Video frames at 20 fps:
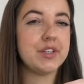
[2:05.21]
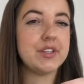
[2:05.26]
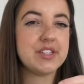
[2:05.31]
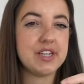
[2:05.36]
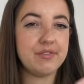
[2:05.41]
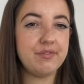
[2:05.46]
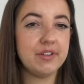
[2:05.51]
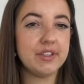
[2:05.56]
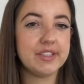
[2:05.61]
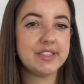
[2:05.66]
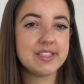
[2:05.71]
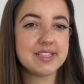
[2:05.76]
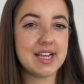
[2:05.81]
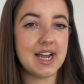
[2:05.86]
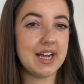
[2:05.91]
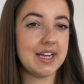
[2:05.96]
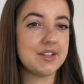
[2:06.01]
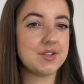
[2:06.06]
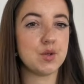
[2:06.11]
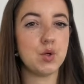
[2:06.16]
definitely
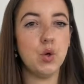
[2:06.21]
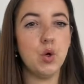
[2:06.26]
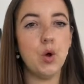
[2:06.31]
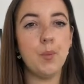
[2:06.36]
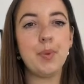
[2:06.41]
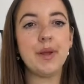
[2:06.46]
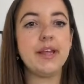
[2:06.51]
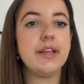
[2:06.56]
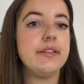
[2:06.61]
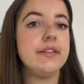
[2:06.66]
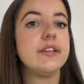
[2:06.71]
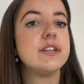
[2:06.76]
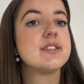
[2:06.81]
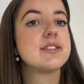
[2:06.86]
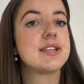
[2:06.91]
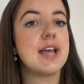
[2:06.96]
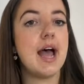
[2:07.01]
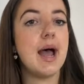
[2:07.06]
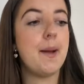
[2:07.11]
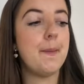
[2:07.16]
size up in this
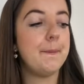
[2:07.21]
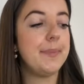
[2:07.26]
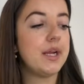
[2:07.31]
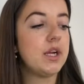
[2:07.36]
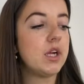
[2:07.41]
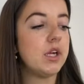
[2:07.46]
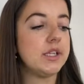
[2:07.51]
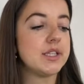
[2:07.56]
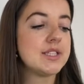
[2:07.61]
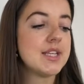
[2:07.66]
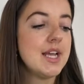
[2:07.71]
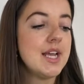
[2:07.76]
set because